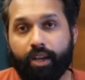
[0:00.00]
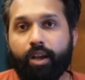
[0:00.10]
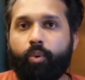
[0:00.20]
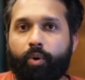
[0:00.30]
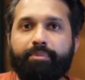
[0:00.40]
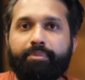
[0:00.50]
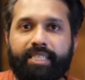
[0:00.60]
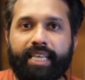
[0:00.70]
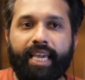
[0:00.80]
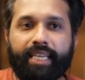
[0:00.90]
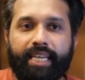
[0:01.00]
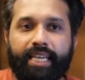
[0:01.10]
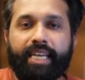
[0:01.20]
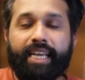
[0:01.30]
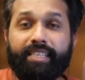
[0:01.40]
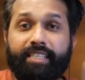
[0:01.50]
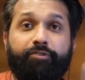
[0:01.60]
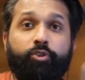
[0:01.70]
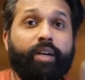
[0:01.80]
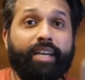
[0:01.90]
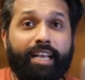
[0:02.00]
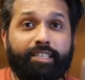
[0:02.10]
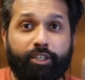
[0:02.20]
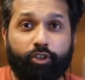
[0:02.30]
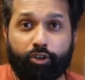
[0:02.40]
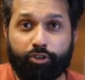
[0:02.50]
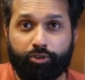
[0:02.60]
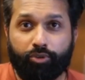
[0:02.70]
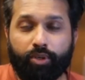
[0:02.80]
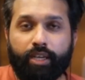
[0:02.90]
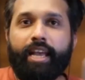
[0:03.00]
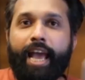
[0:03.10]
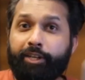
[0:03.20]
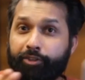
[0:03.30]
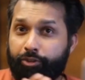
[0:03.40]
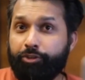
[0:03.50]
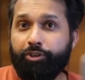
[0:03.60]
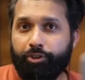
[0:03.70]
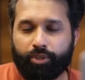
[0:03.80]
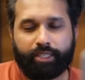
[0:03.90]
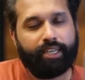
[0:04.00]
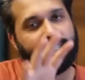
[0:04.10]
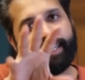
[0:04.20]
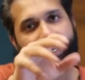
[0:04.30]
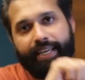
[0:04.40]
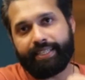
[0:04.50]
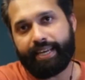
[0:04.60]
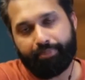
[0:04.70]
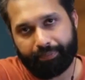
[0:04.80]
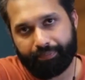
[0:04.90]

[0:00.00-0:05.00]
What I'm saying is that if you were dancing on 2 and you knew, let's take an example.